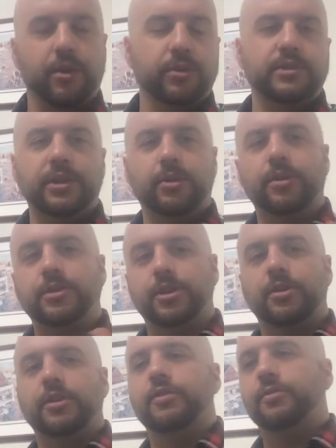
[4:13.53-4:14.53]

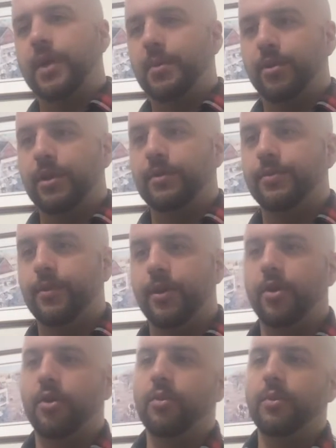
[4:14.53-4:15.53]
alternative memory
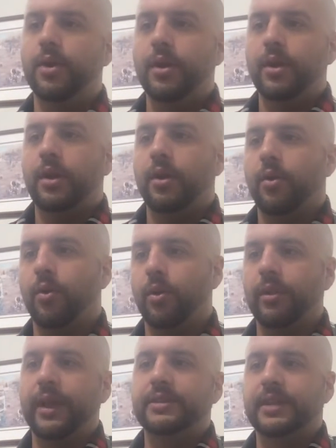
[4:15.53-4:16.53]
foam
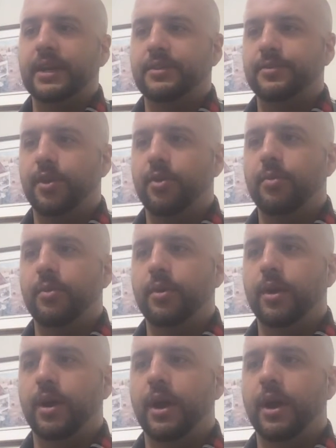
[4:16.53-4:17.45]
or latex foam.